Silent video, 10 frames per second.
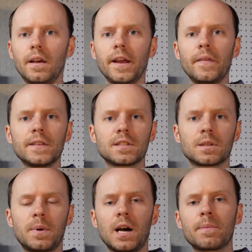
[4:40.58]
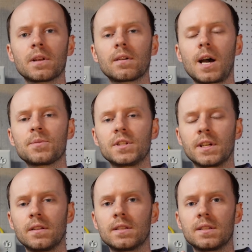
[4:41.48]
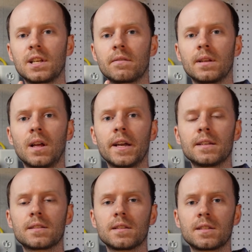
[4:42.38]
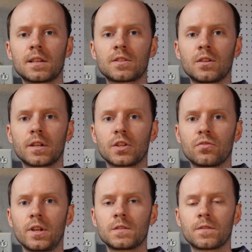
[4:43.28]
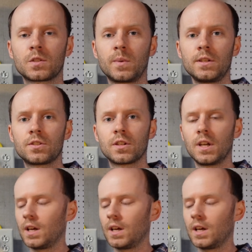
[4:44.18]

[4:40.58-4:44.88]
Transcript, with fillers: And this is a popular option here. This is a Reliance 6-circuit transfer switch.